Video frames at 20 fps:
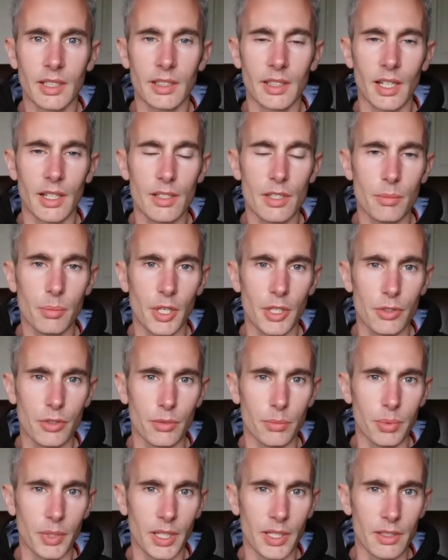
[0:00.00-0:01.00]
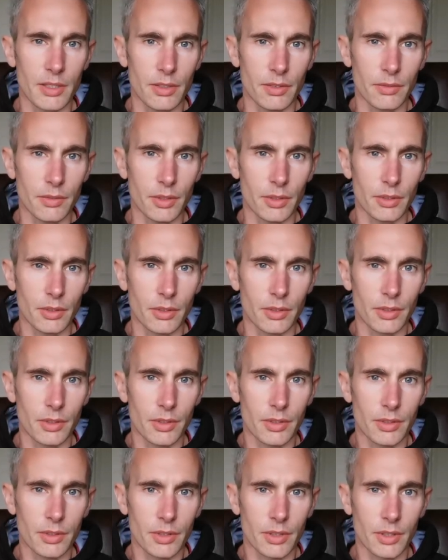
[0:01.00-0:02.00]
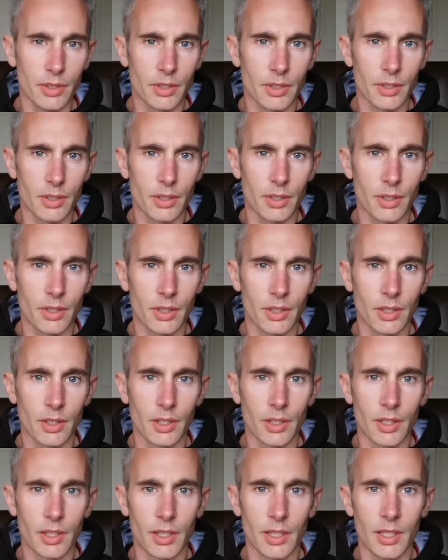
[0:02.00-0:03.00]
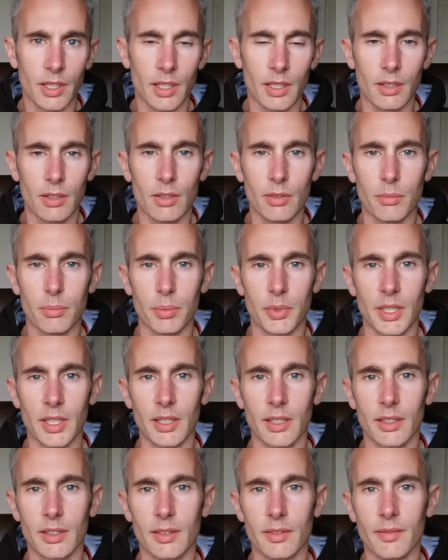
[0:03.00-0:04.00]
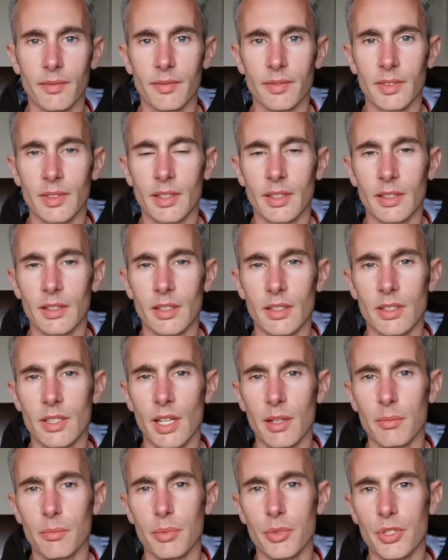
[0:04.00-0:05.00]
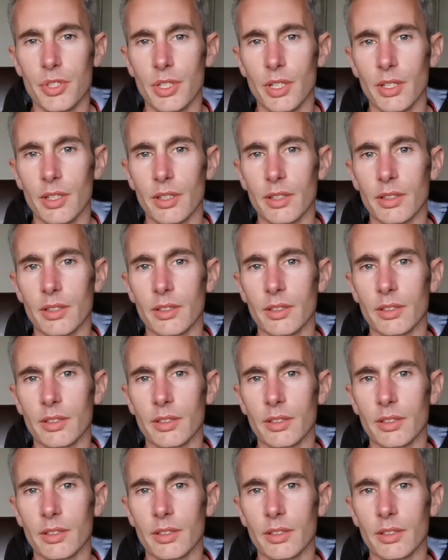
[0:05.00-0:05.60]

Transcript: in that special place of yours. It could be the temperature.